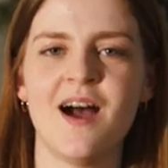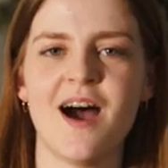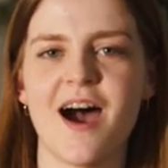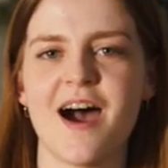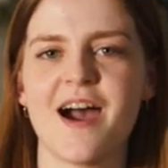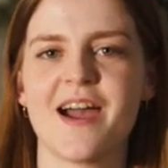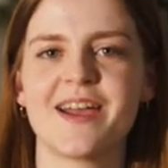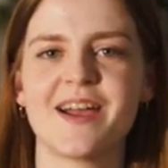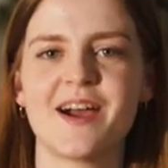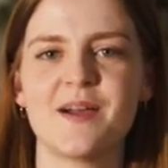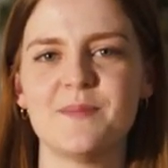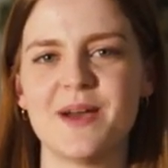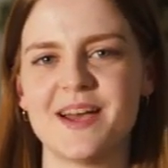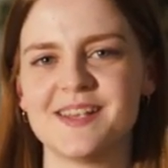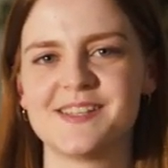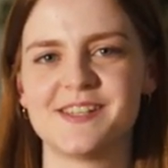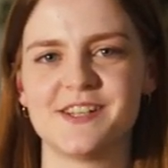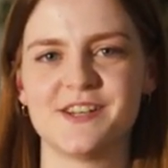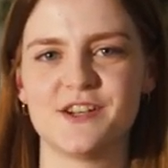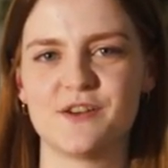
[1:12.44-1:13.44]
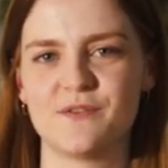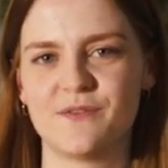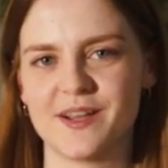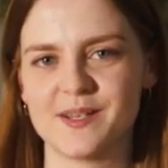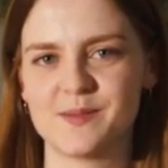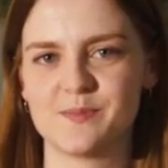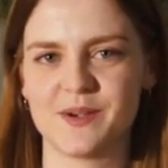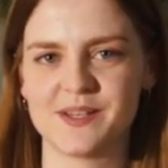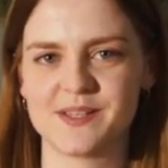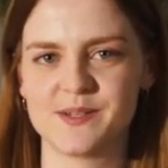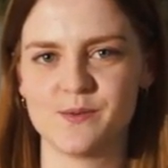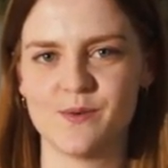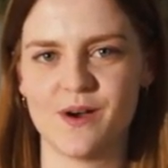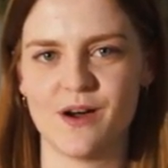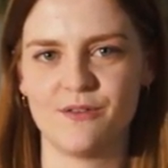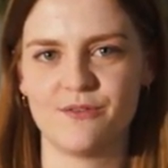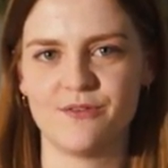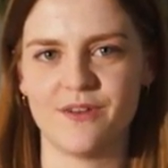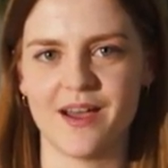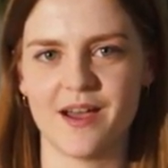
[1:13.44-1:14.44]
Hi, I'm Esther, your Vice President of
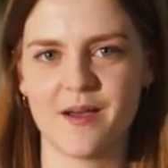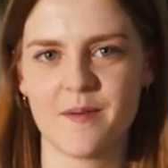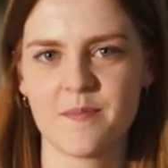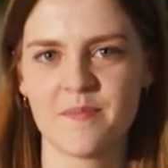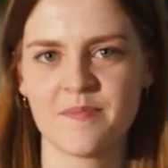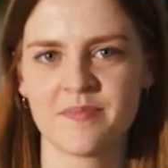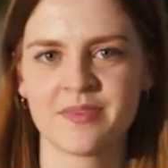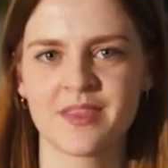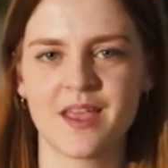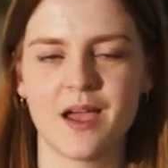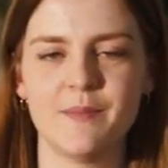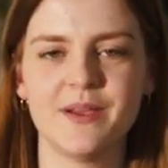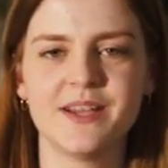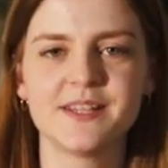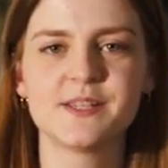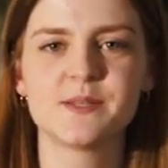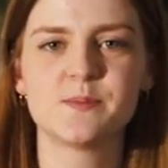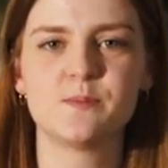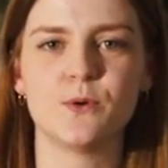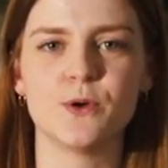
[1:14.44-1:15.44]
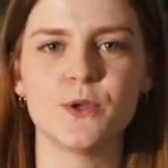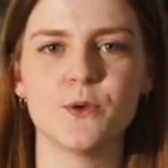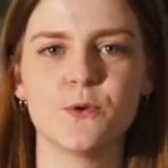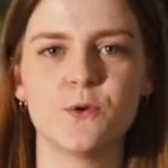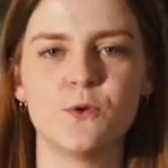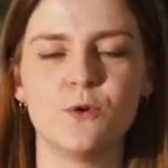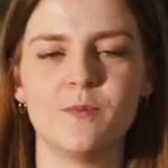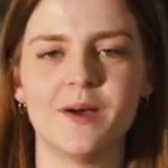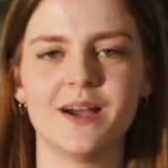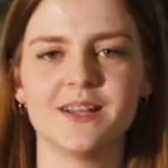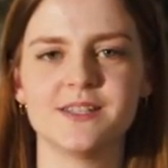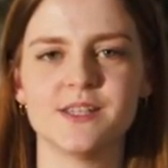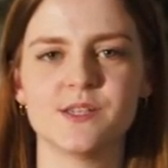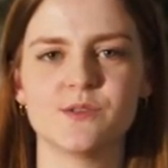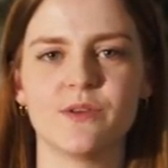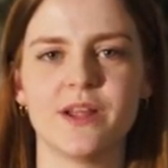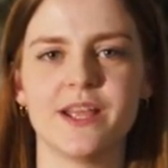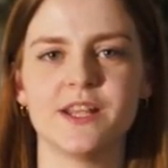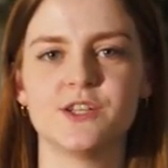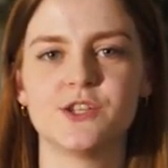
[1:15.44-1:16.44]
Welfare. I'm here to support you in all matters
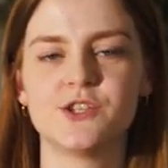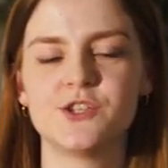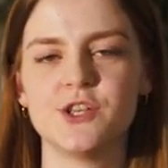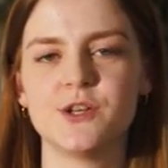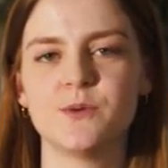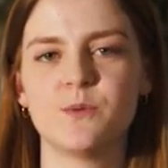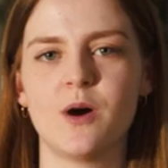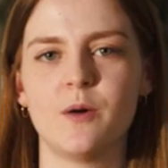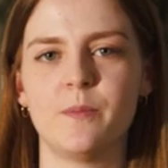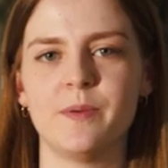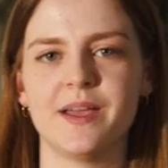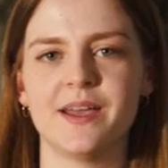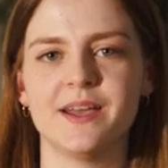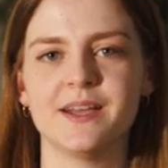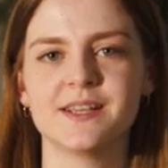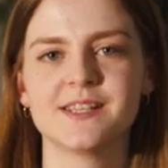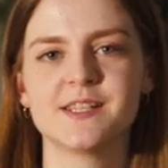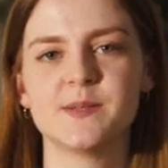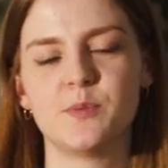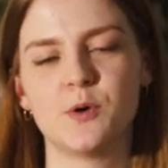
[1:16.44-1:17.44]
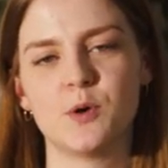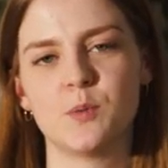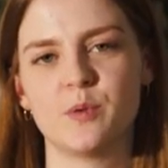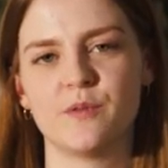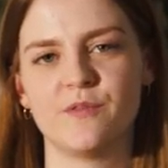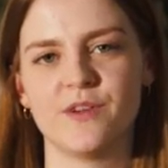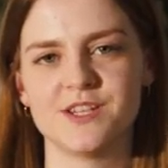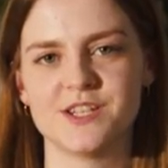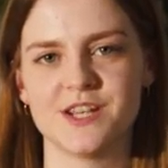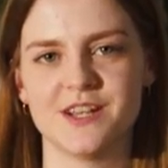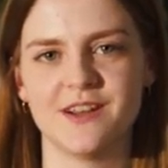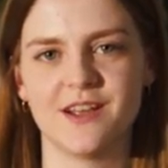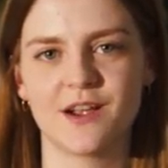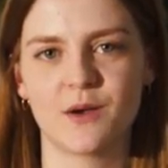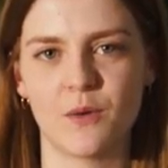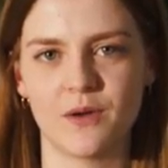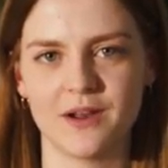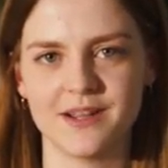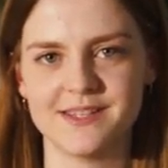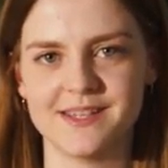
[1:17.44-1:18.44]
relating to student wellbeing, support provision,
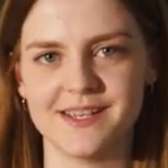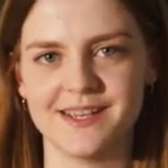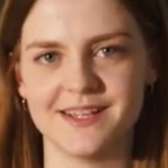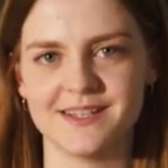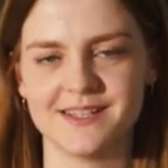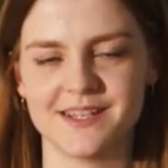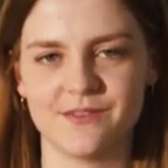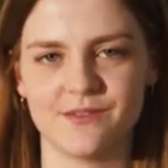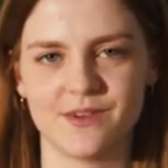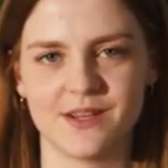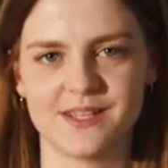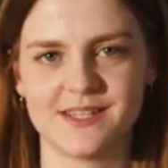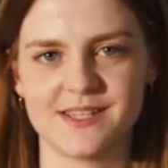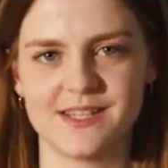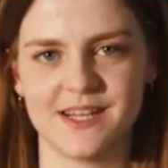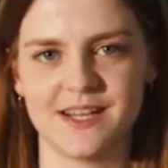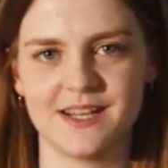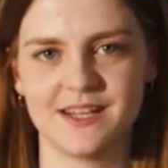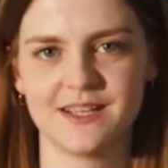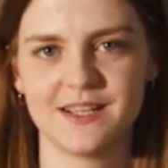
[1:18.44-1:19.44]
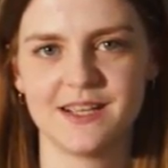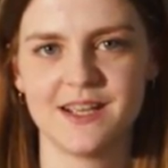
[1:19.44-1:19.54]
equality and diversity.